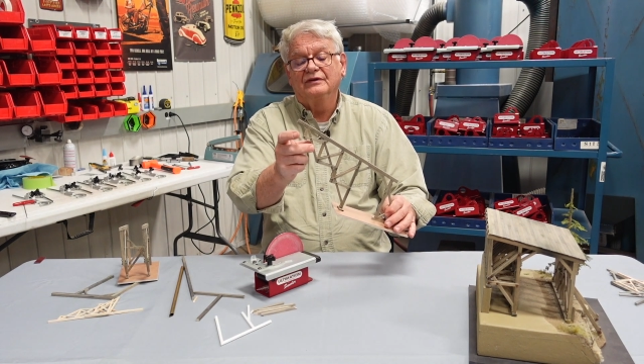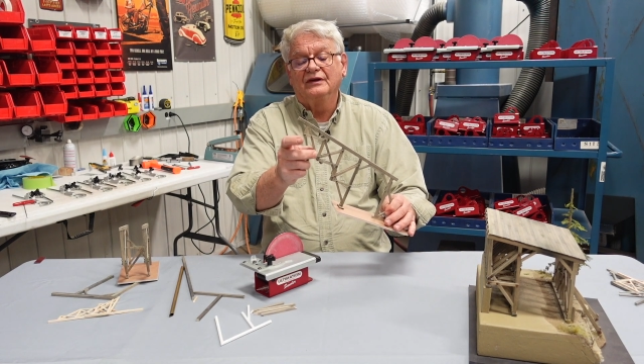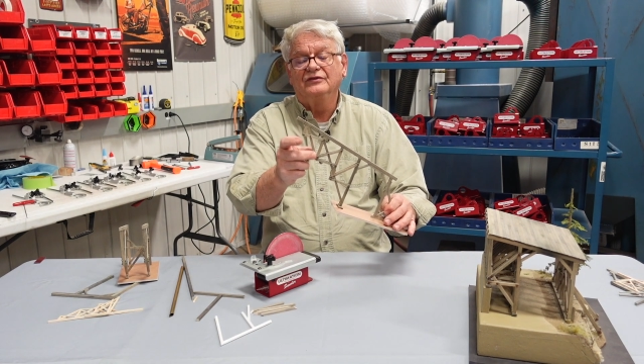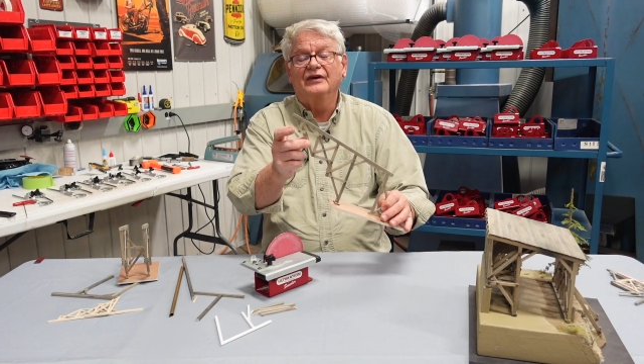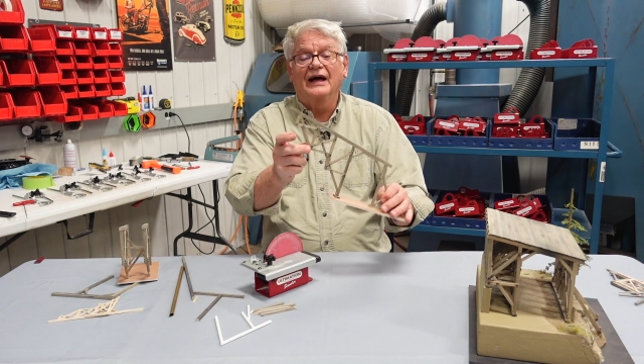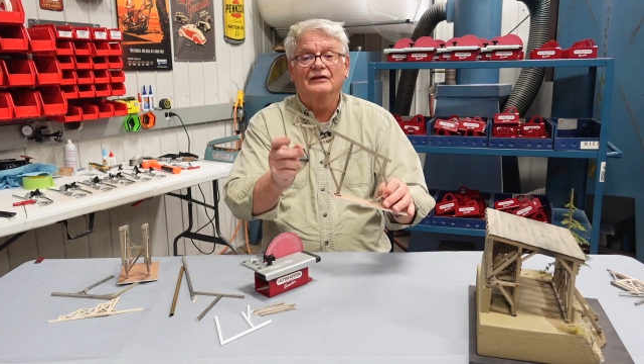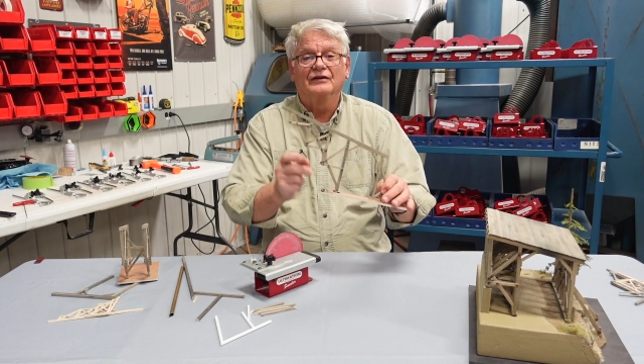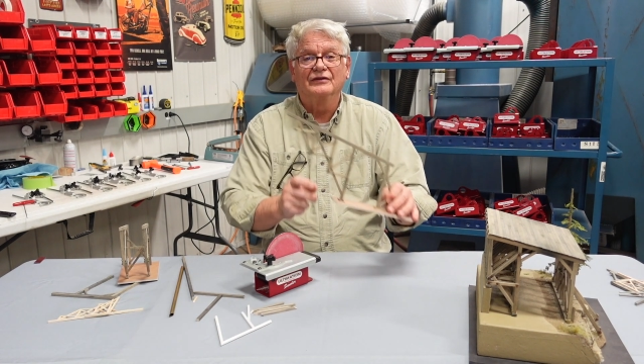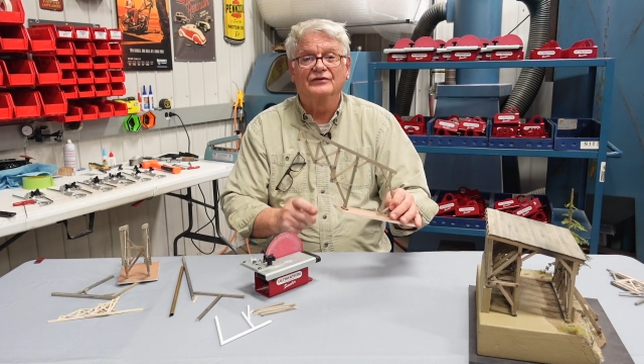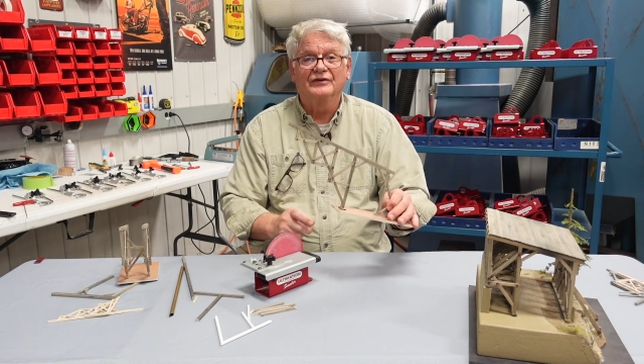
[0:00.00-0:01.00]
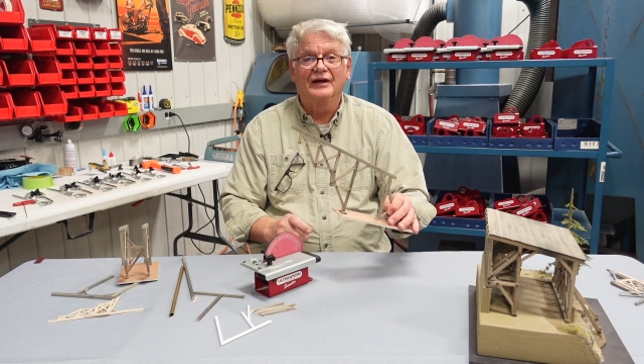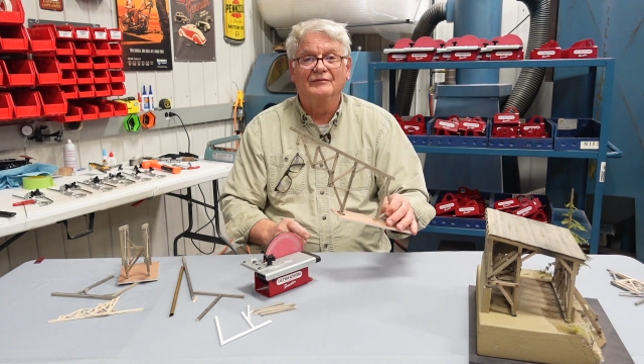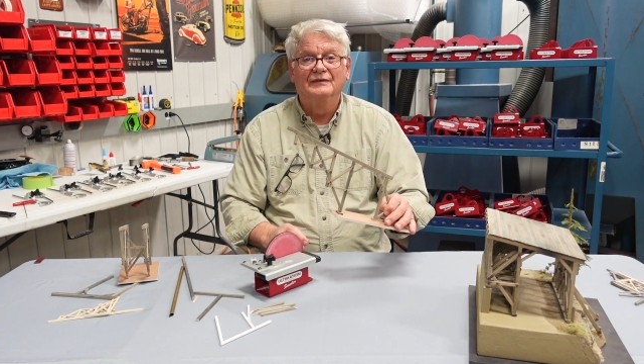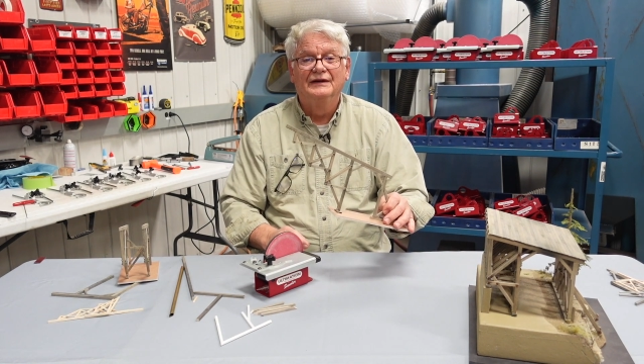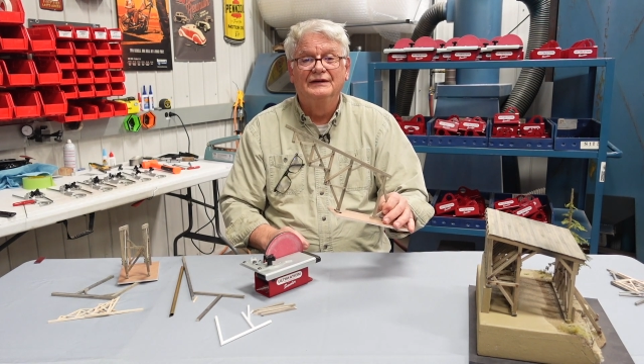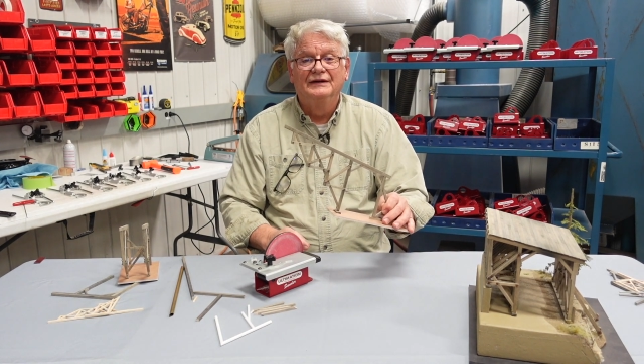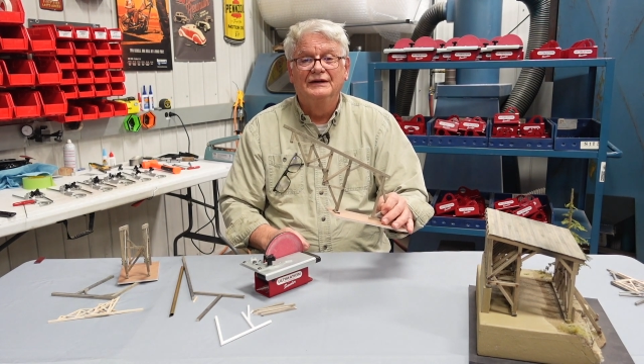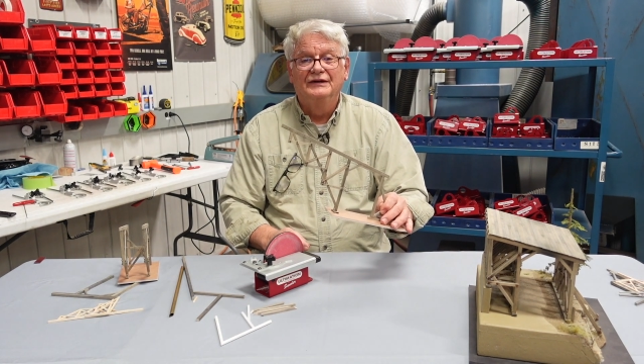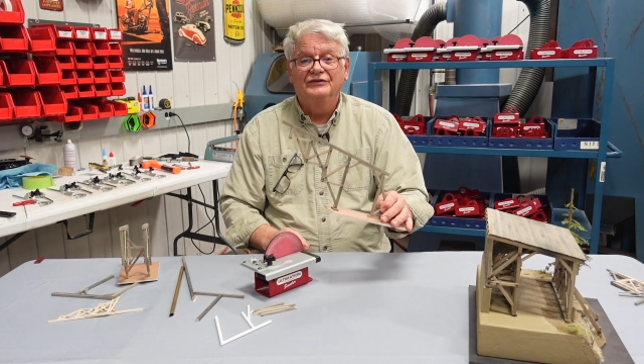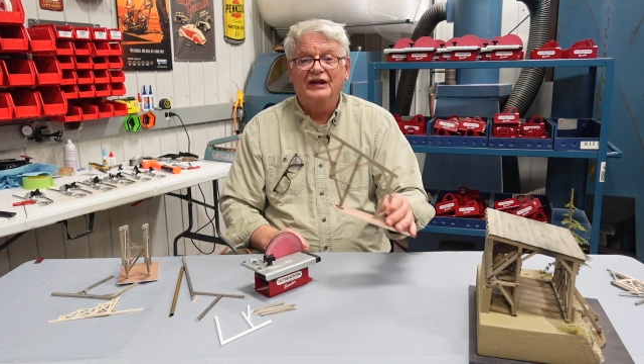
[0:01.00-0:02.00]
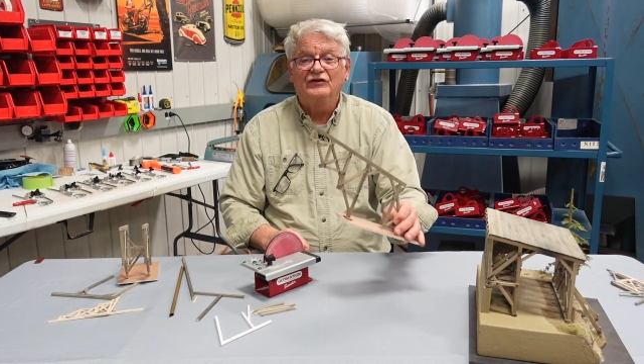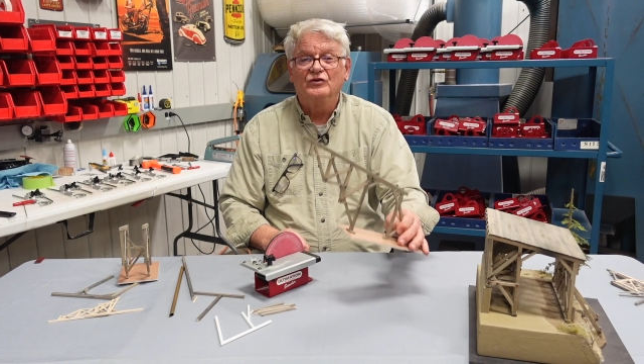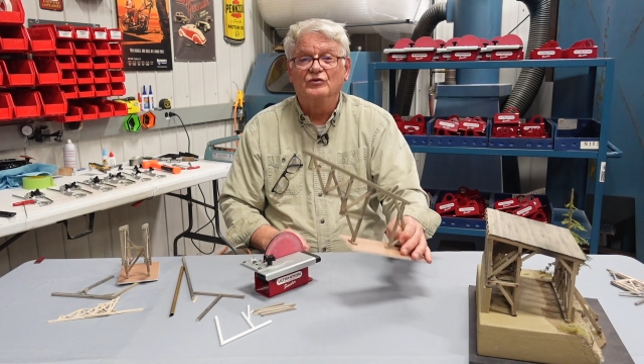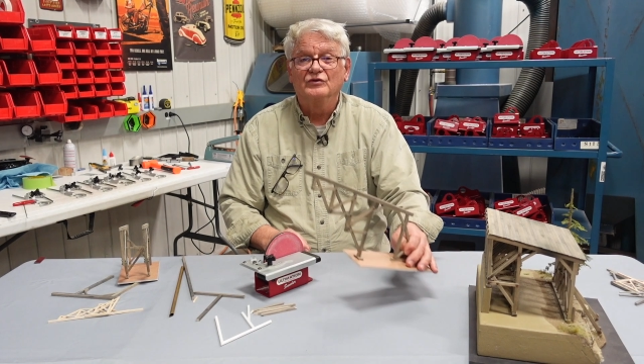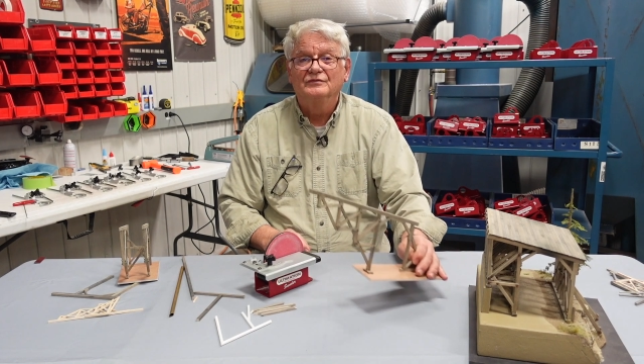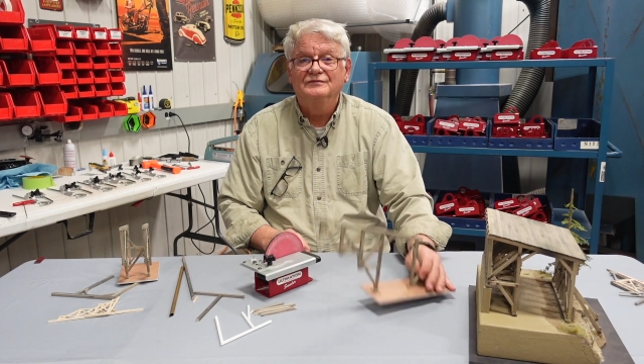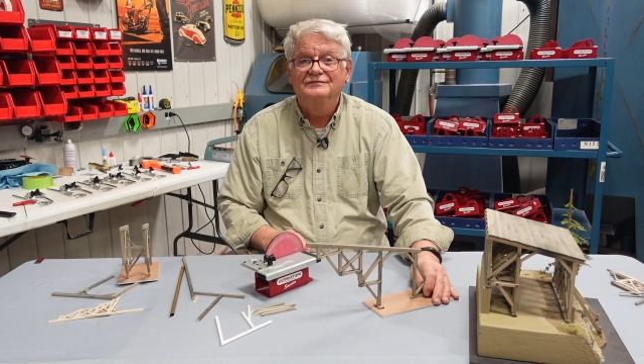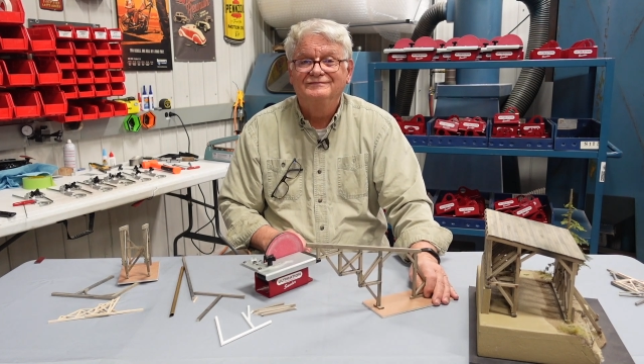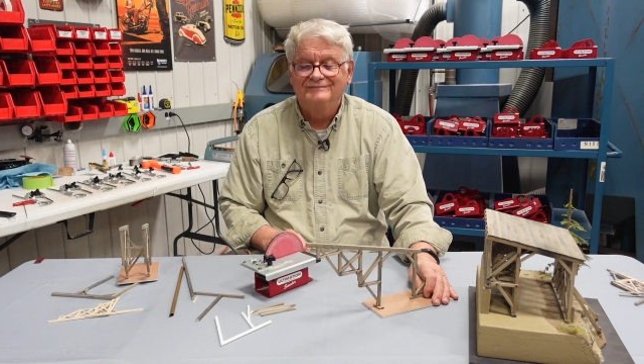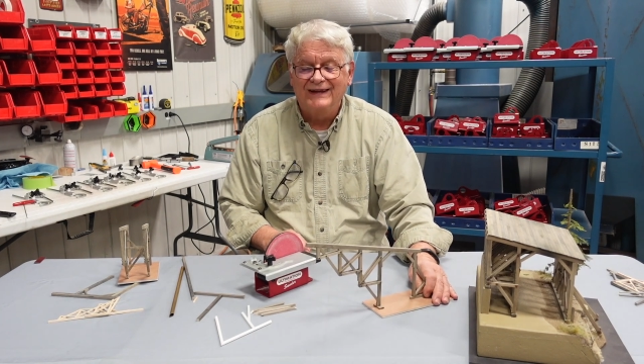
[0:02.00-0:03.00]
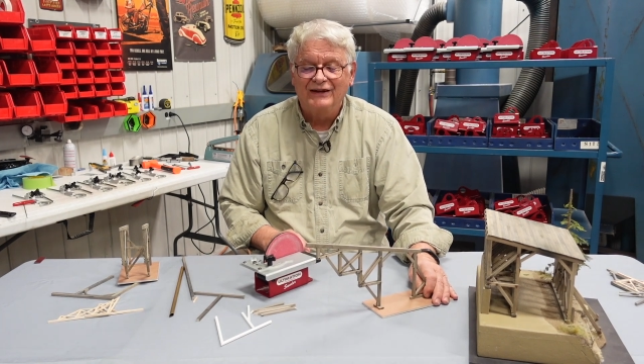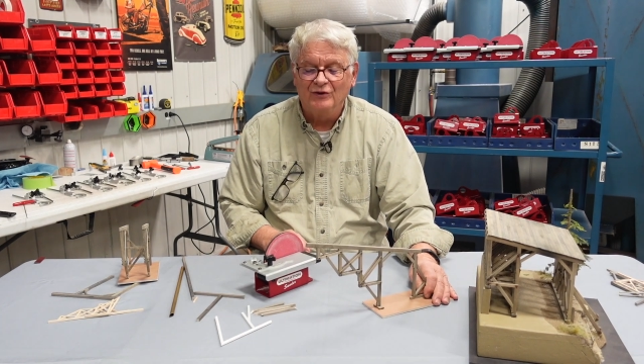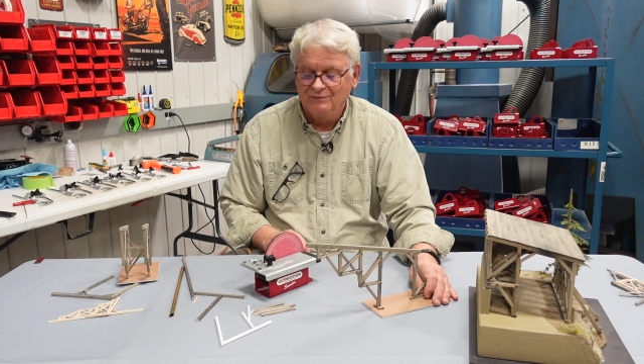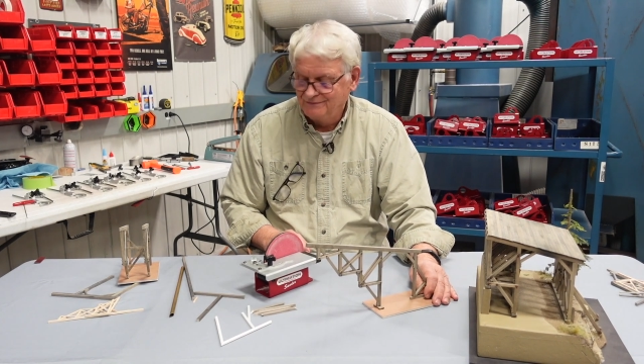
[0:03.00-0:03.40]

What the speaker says: exactly the same. Stay tuned. Thank you.